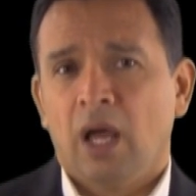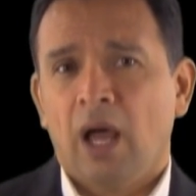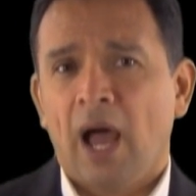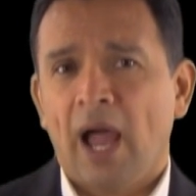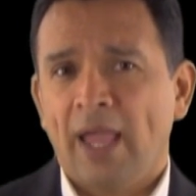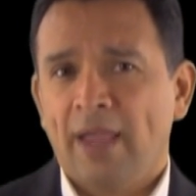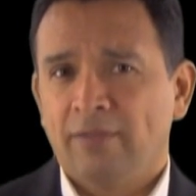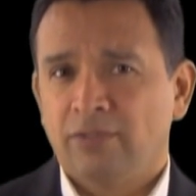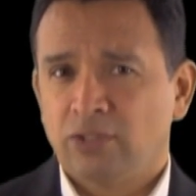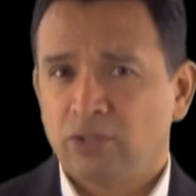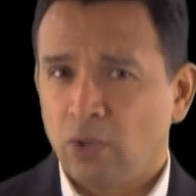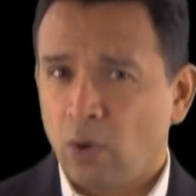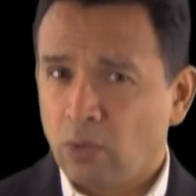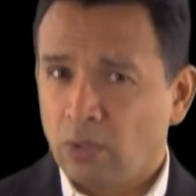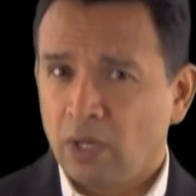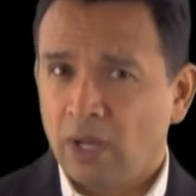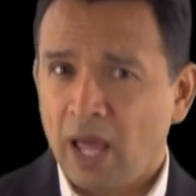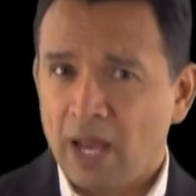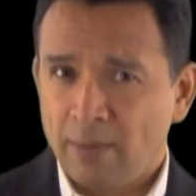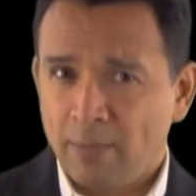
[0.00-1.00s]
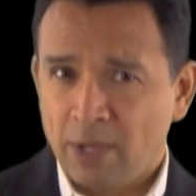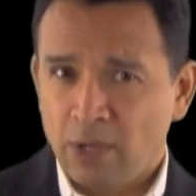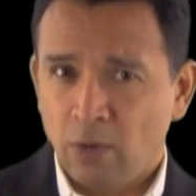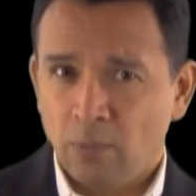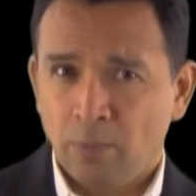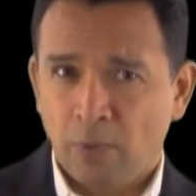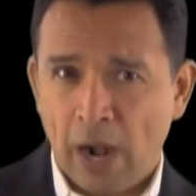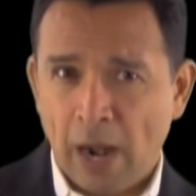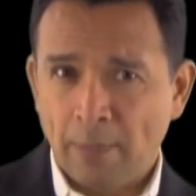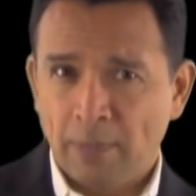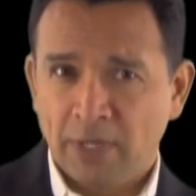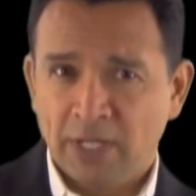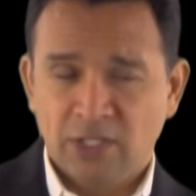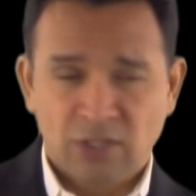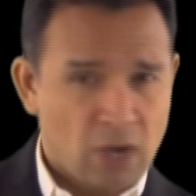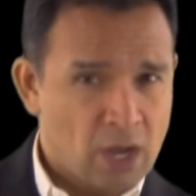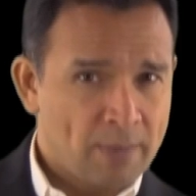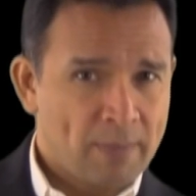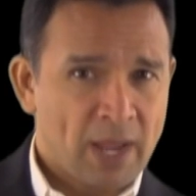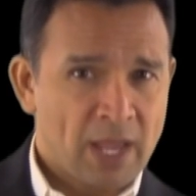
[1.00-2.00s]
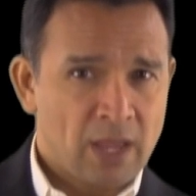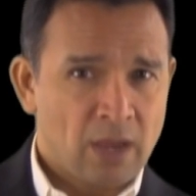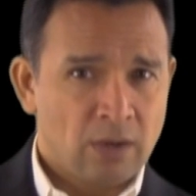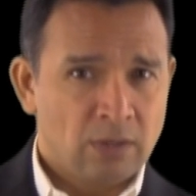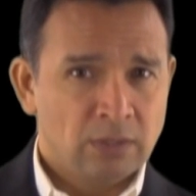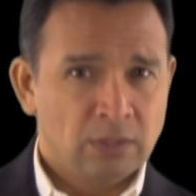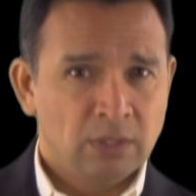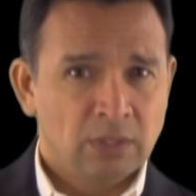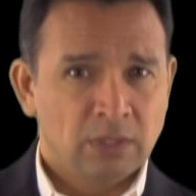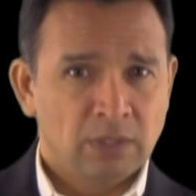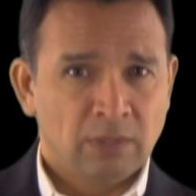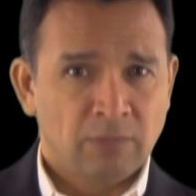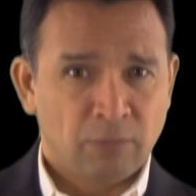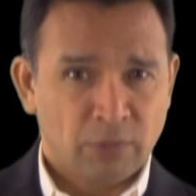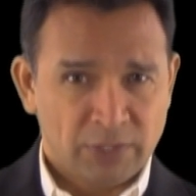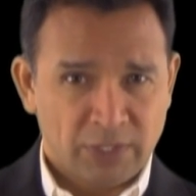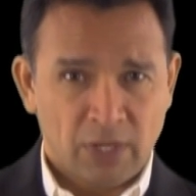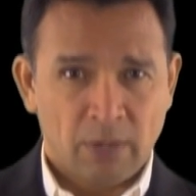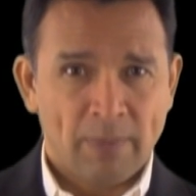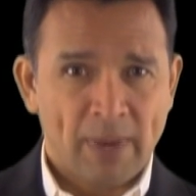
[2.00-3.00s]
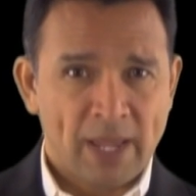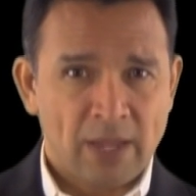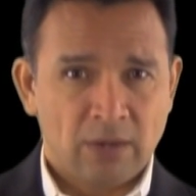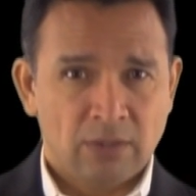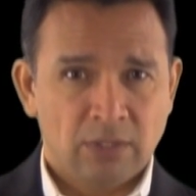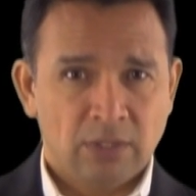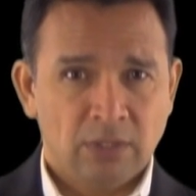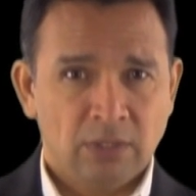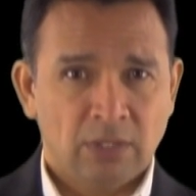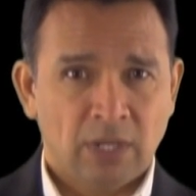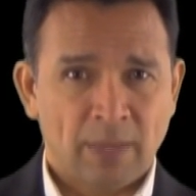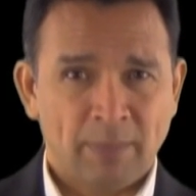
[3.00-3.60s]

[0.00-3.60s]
I have sold a lot of my own properties on my own for sale by owner.